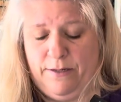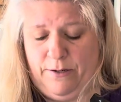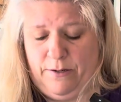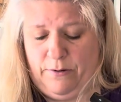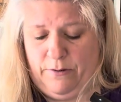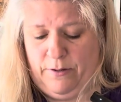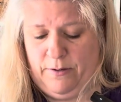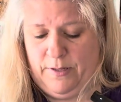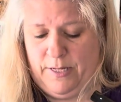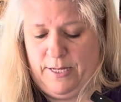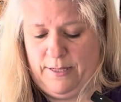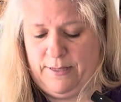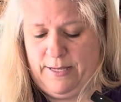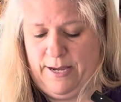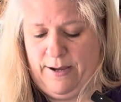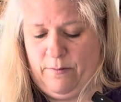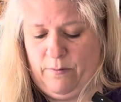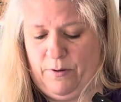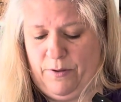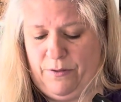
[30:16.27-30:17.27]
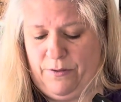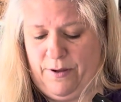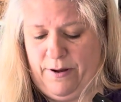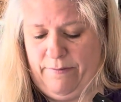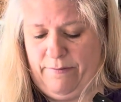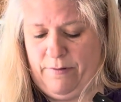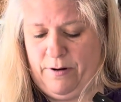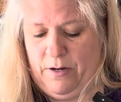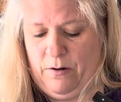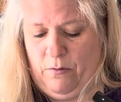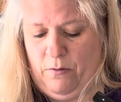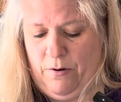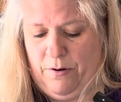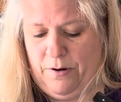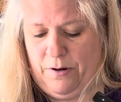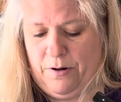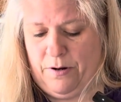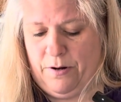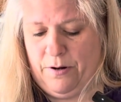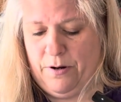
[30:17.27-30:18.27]
You get that with every
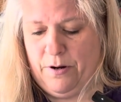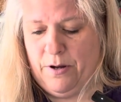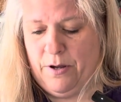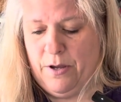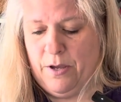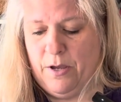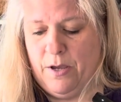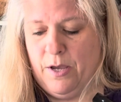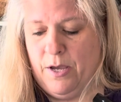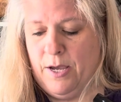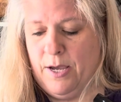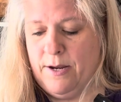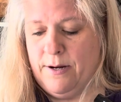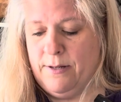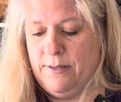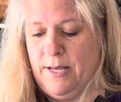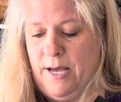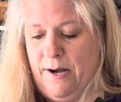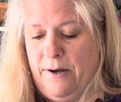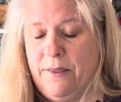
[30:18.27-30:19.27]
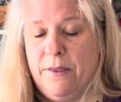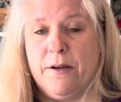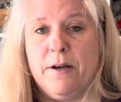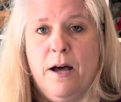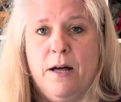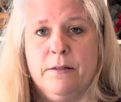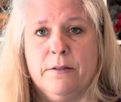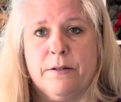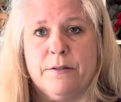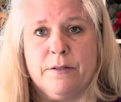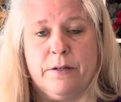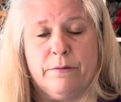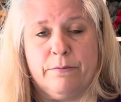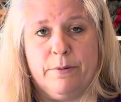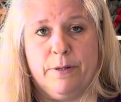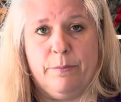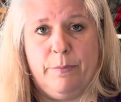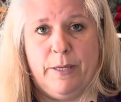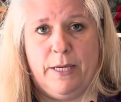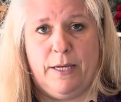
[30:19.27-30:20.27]
order. And a lot of the colors are
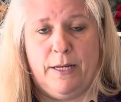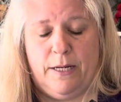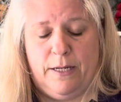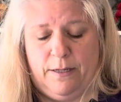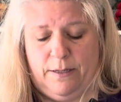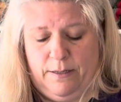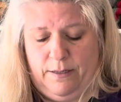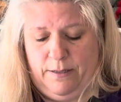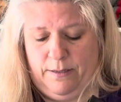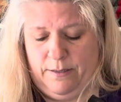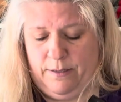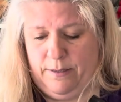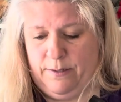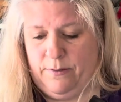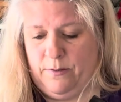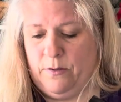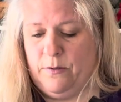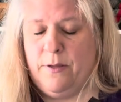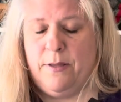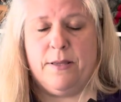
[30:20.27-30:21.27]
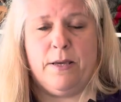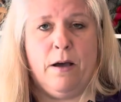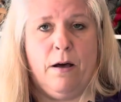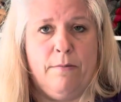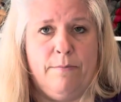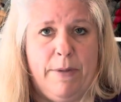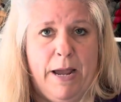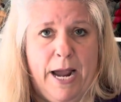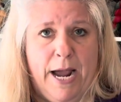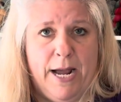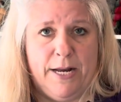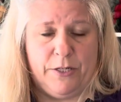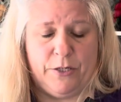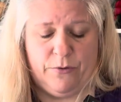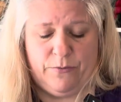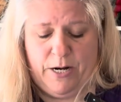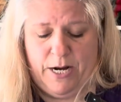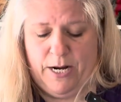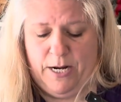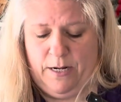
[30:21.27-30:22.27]
repeated so that they all
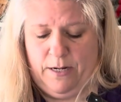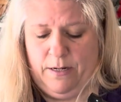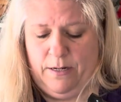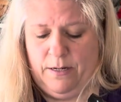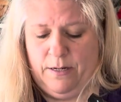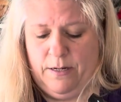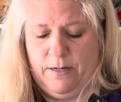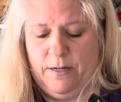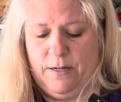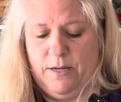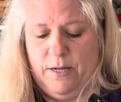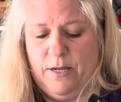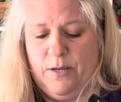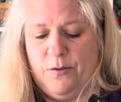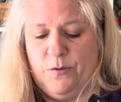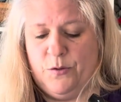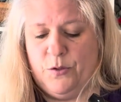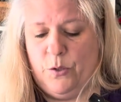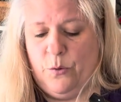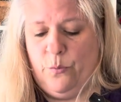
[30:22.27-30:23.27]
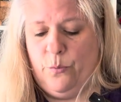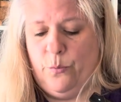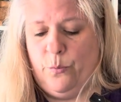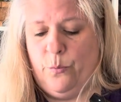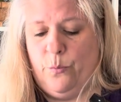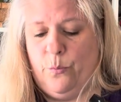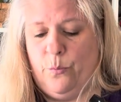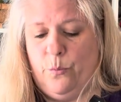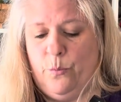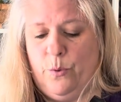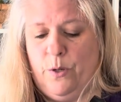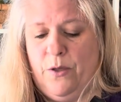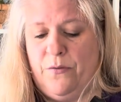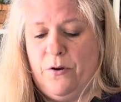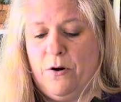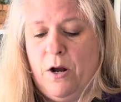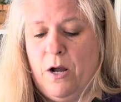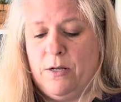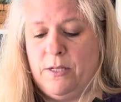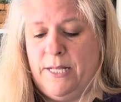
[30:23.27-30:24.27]
match, right? So, and
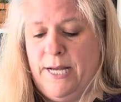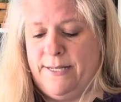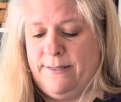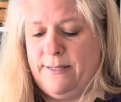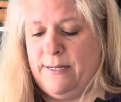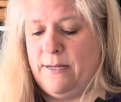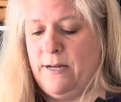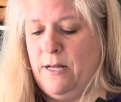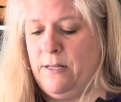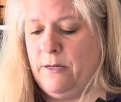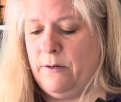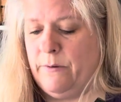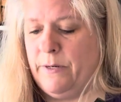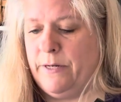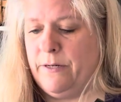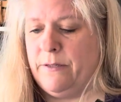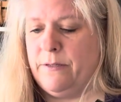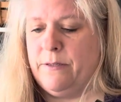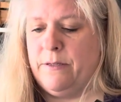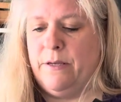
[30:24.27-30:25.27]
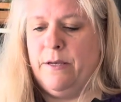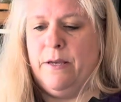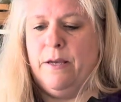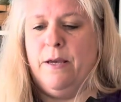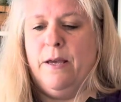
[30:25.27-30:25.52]
they're all classic colorworks.